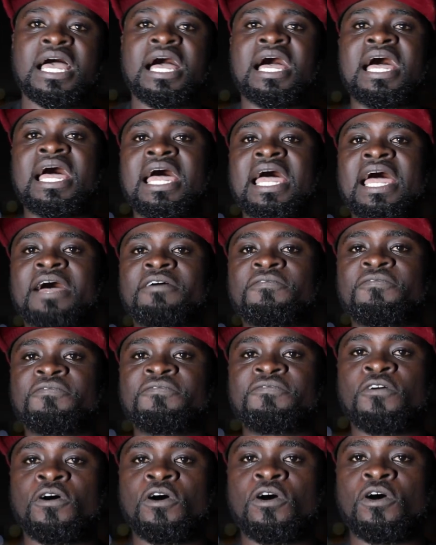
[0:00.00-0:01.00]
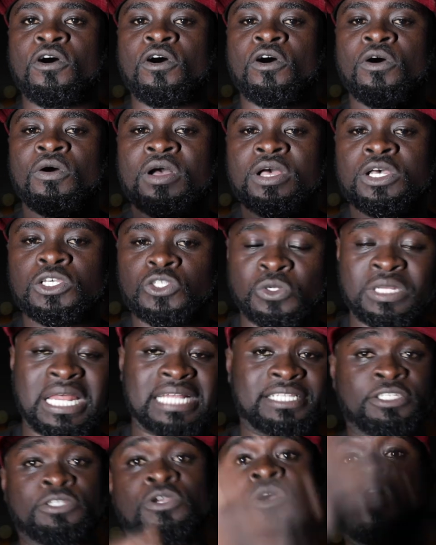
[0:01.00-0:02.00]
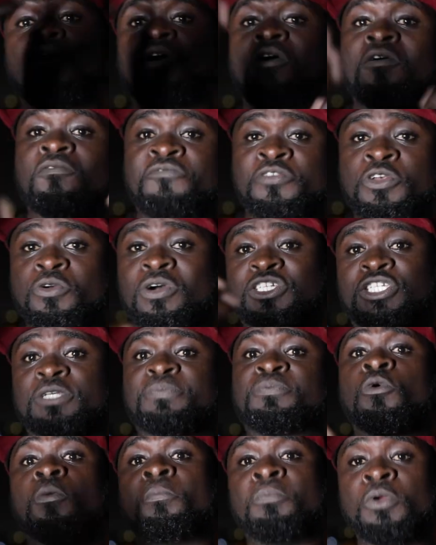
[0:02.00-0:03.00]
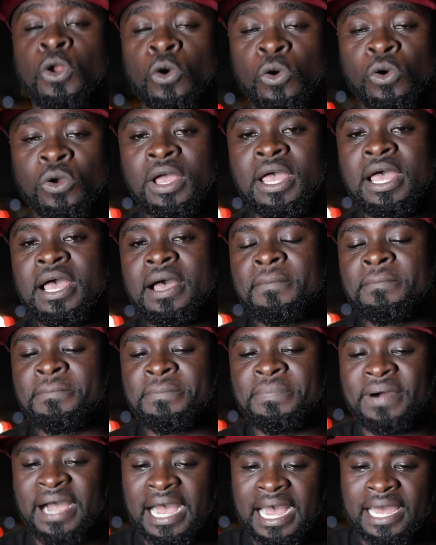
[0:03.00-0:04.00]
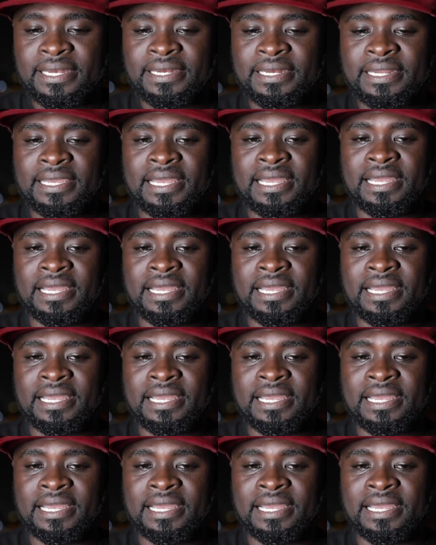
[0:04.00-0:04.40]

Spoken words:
so that your viewership will blow, but